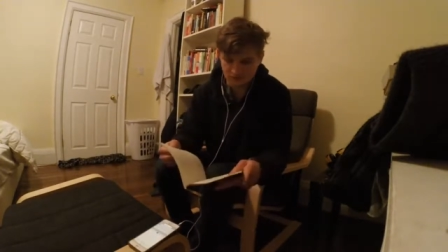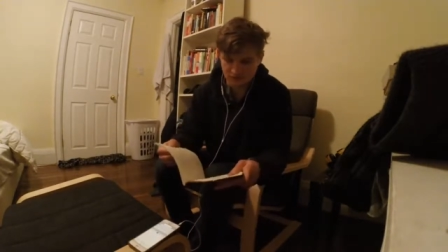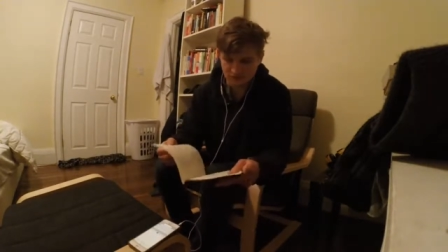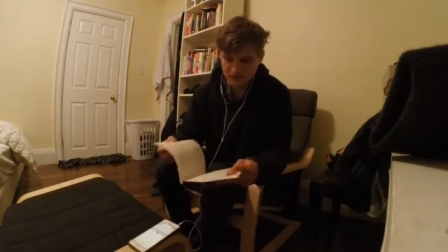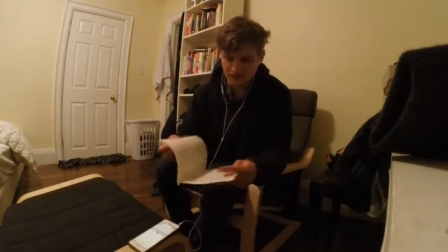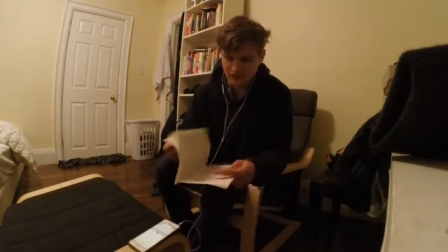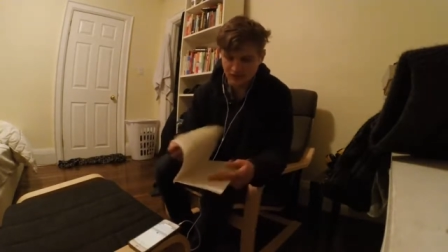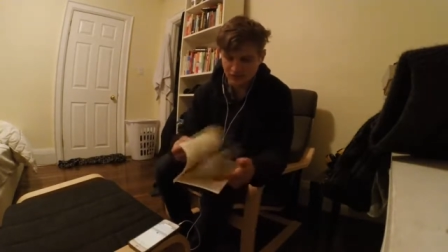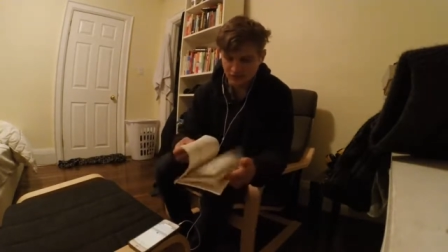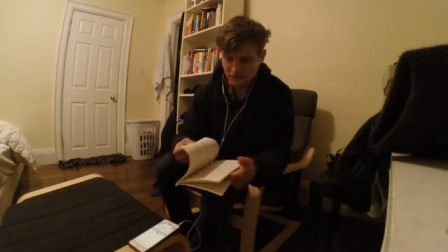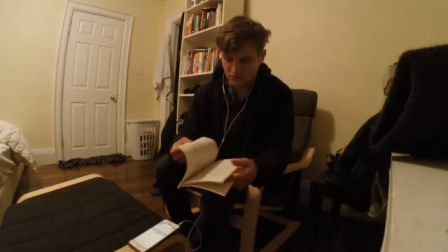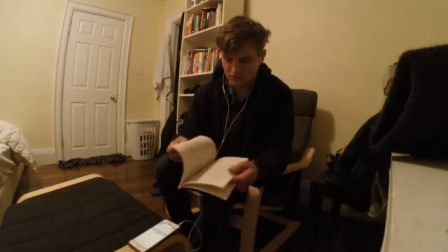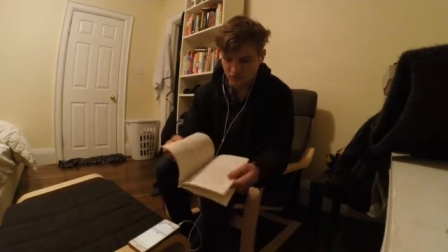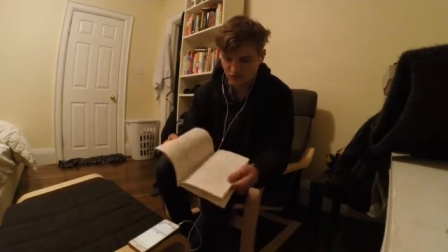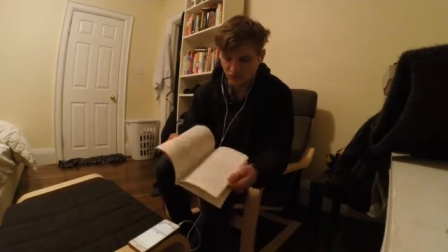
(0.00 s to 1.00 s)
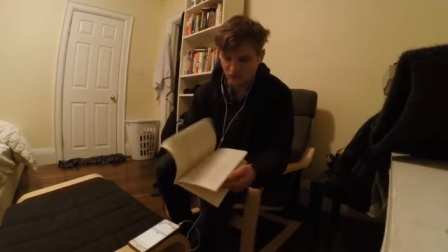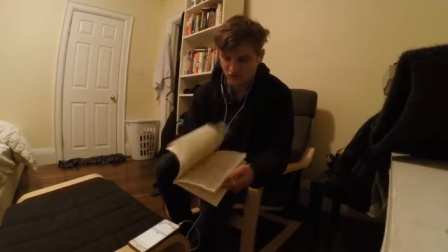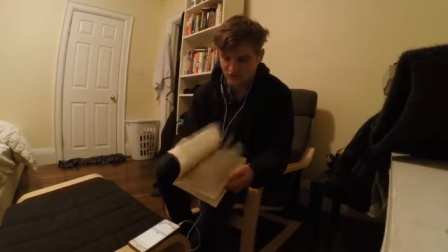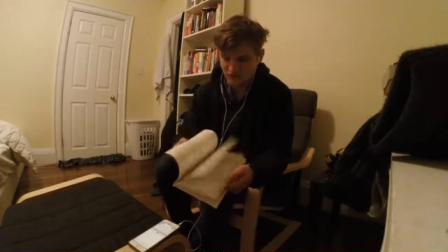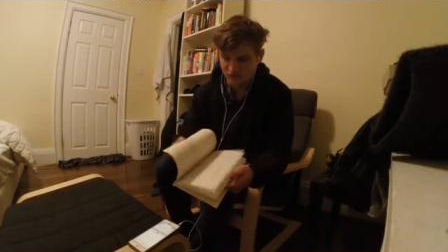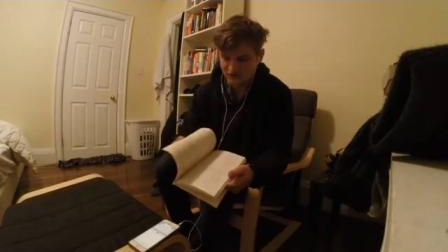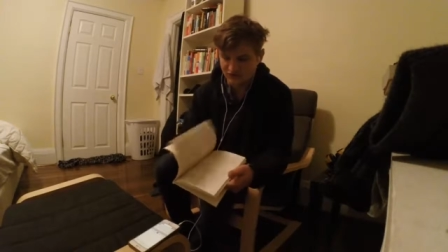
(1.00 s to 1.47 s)
and I can get through all the
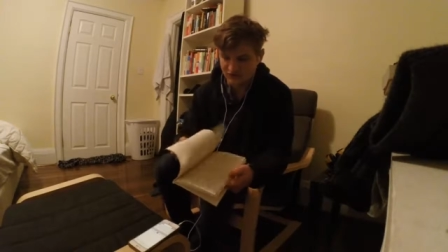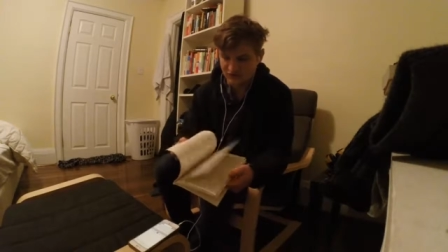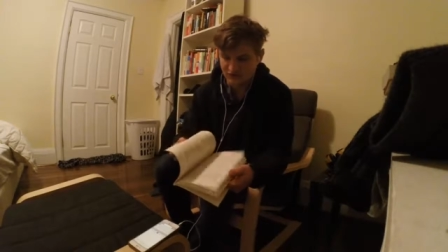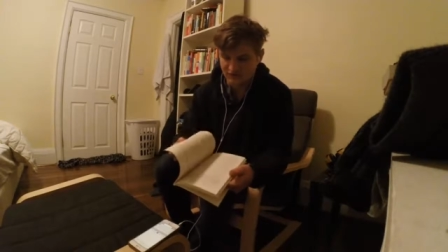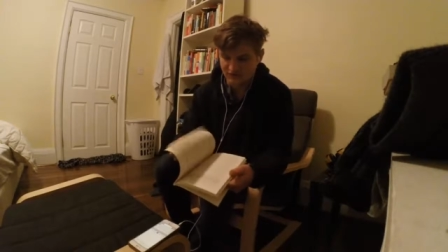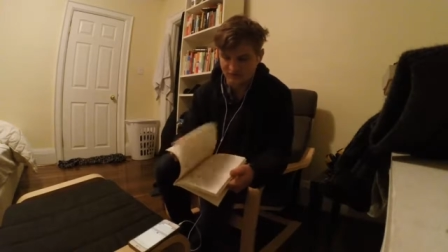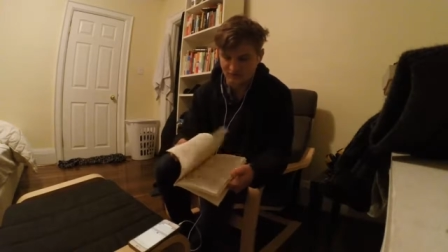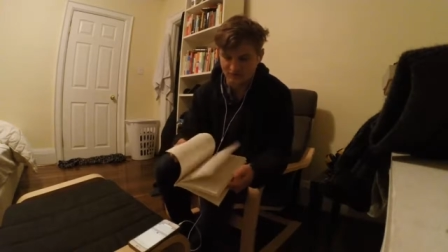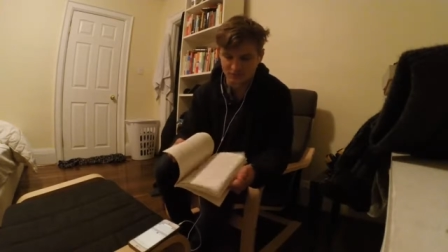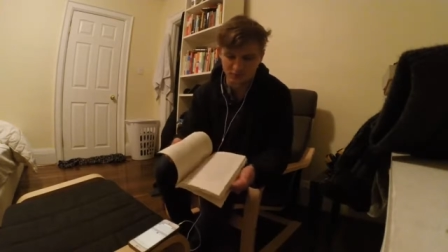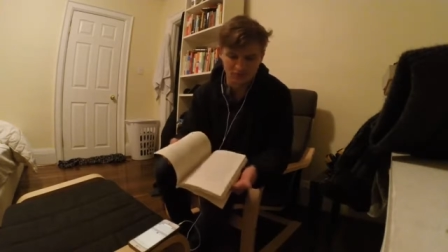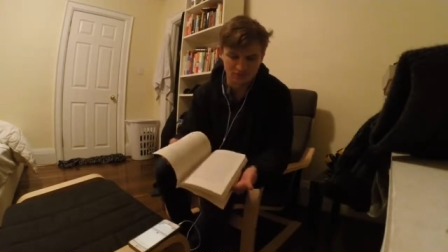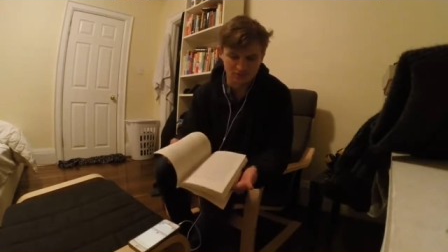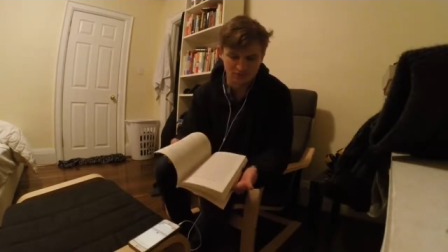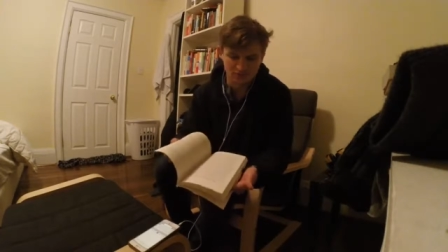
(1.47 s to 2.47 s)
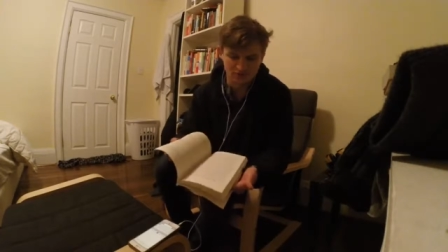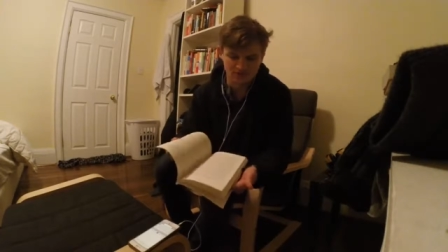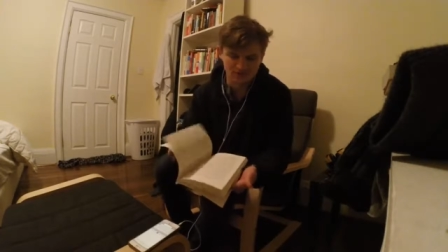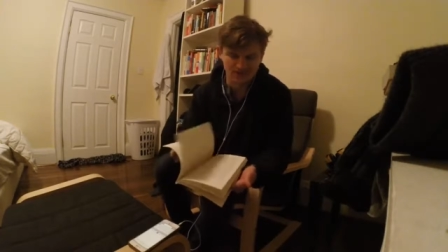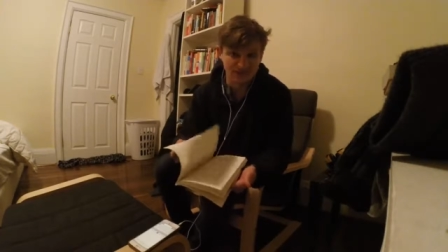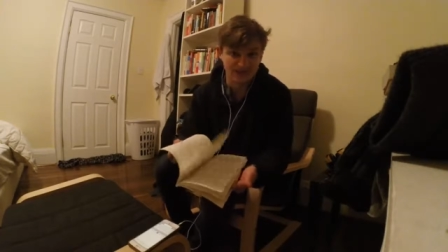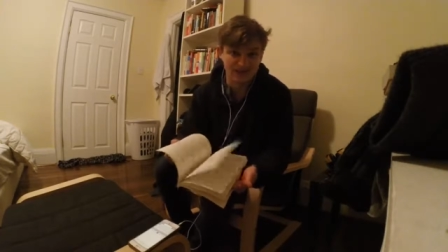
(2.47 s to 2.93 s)
notes that I have in this book in
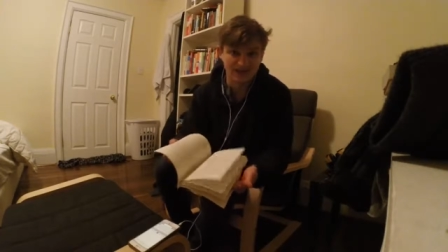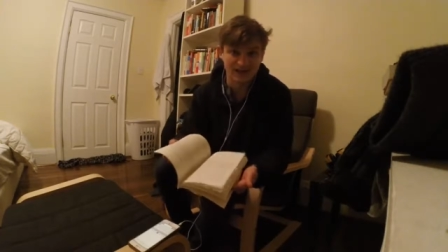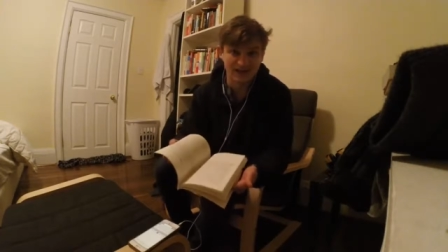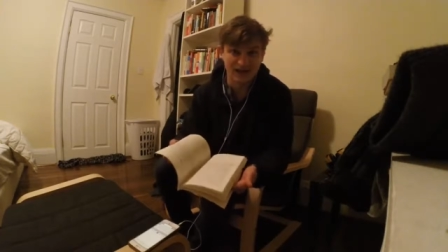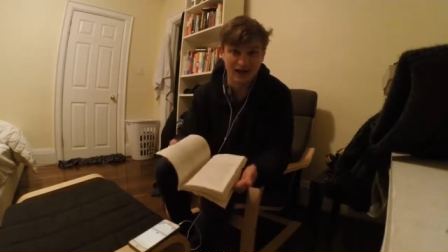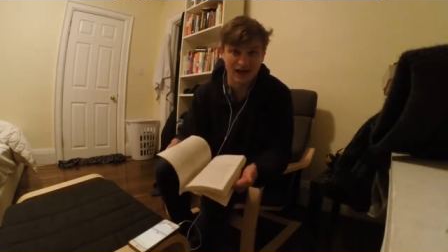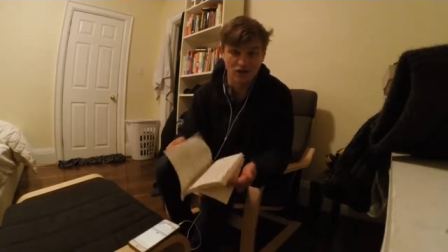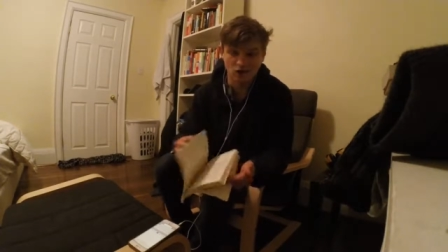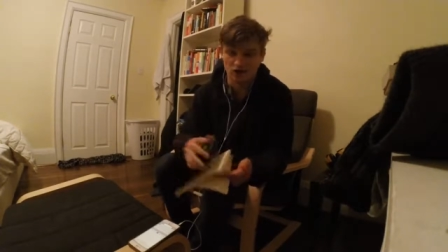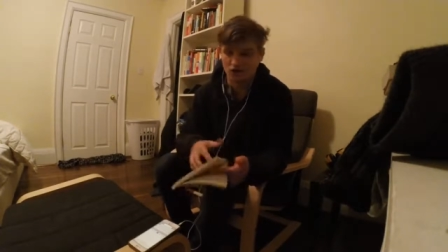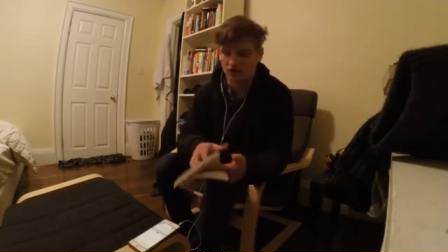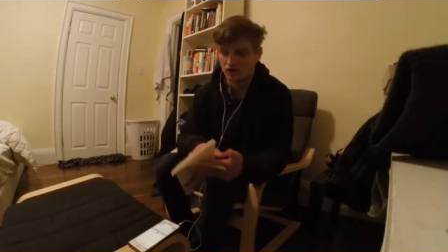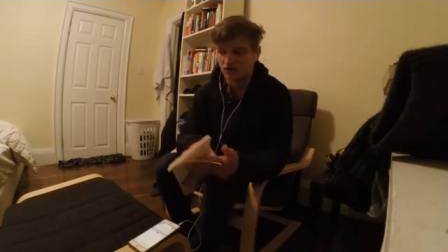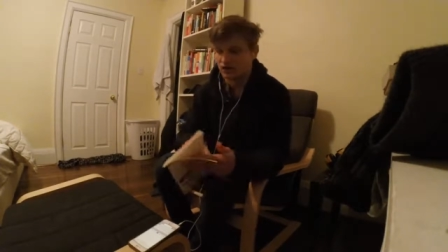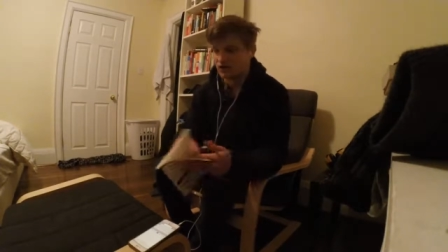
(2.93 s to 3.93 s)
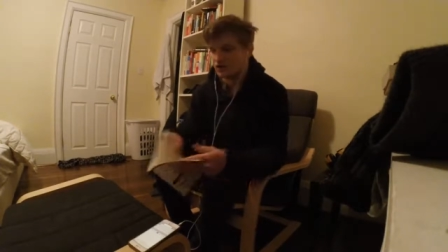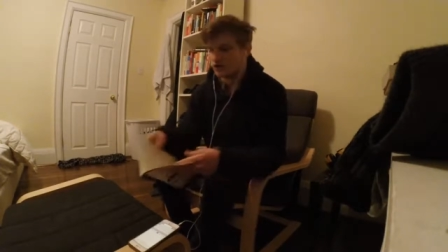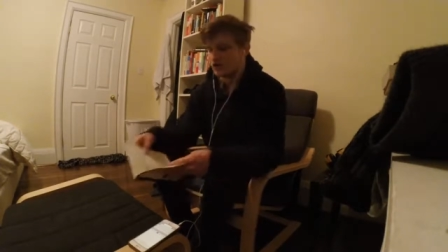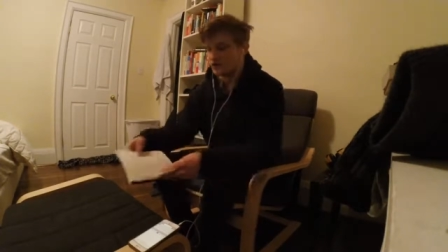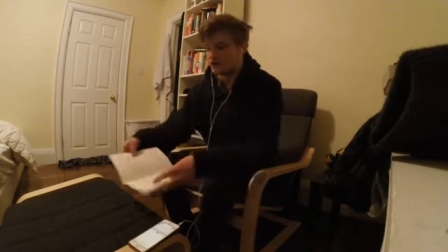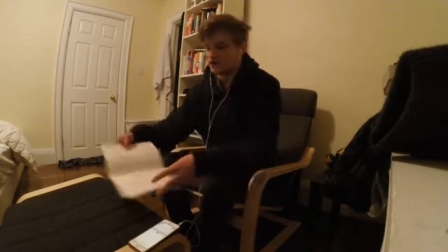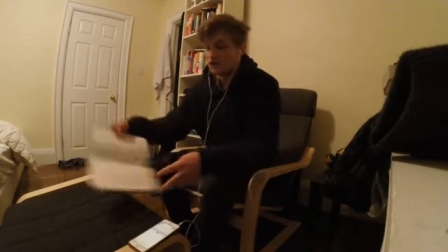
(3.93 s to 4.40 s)
probably like an hour.
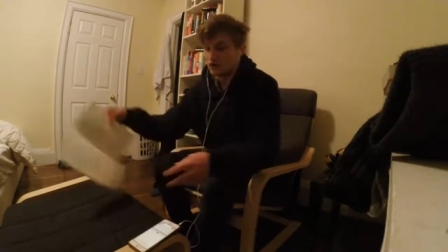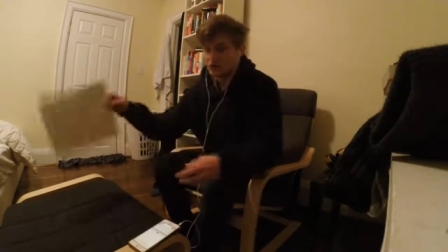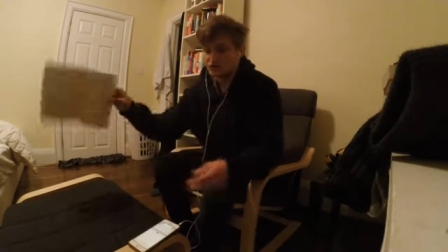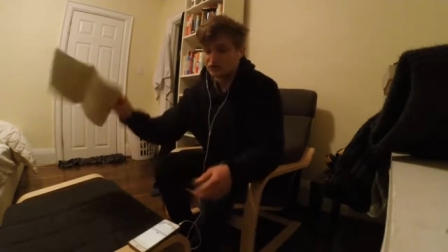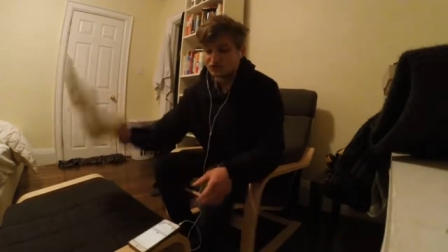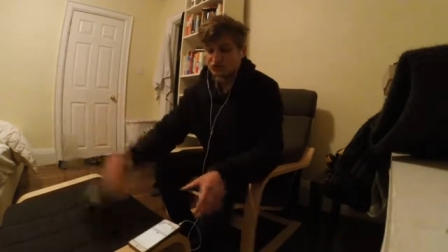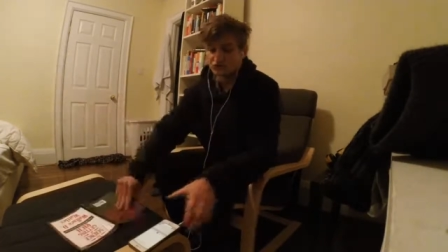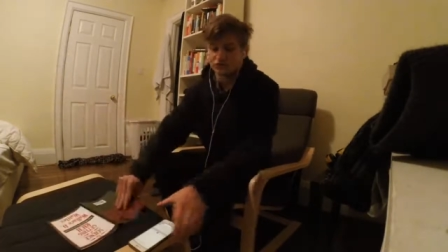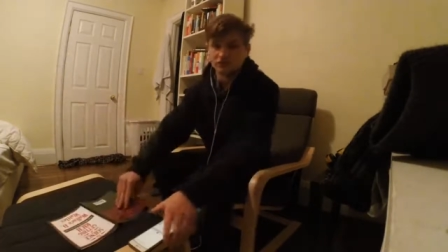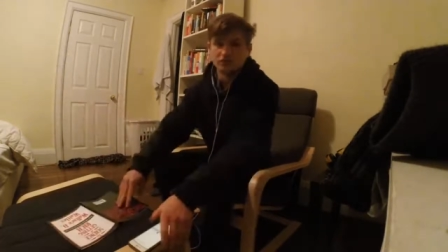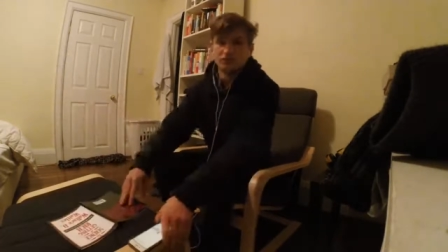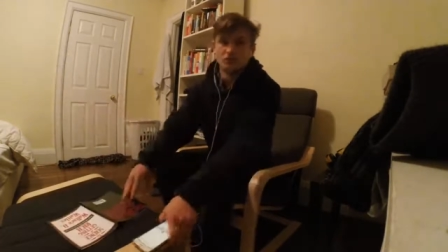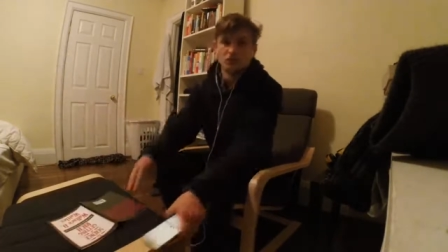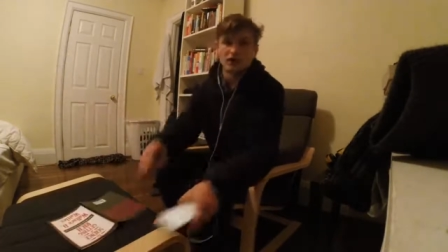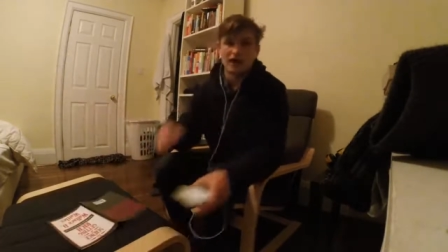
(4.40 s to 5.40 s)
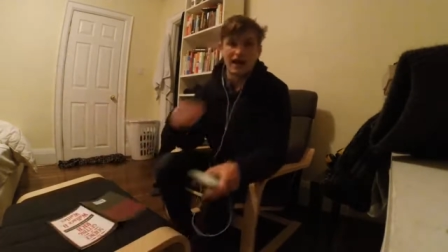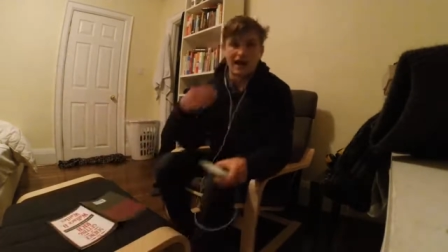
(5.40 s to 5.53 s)
Also, the more